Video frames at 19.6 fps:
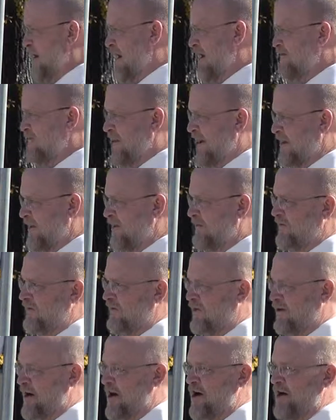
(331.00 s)

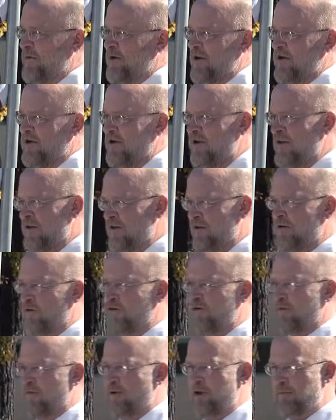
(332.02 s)
all-volunteer Army. There
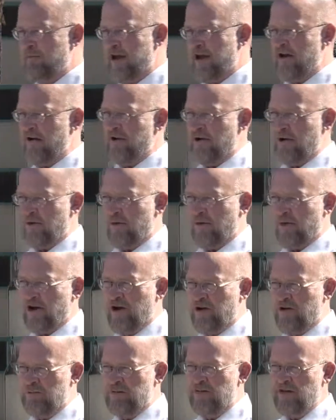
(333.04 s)
was 3 men to a
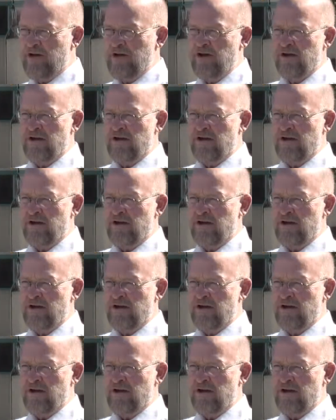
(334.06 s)
room,